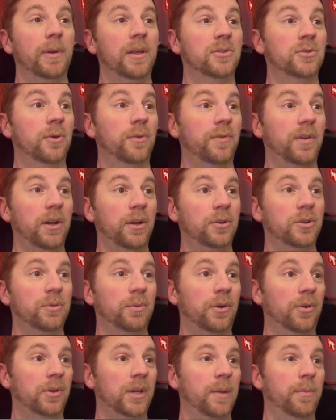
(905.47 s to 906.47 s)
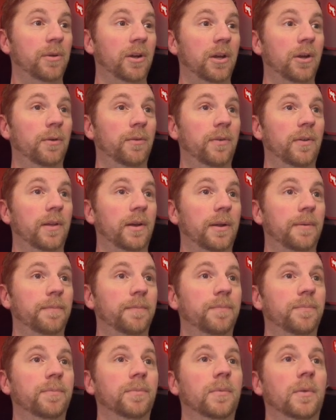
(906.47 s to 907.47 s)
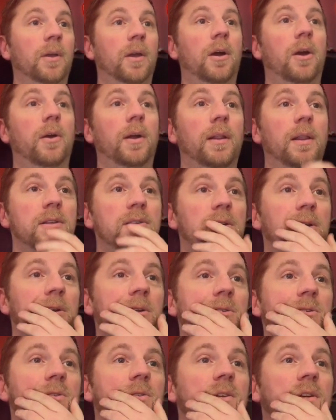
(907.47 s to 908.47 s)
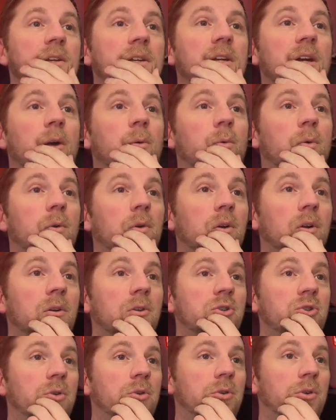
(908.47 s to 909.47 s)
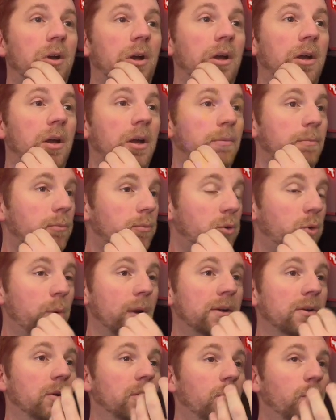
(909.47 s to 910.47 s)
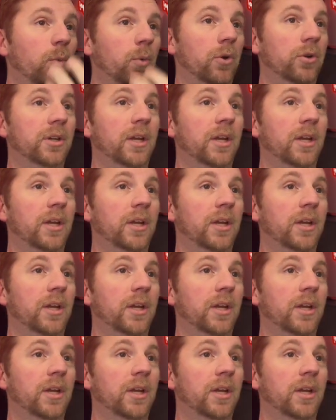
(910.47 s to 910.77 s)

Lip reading: its own video tomorrow. Keep an eye out for that. All right, let's get into the quicker word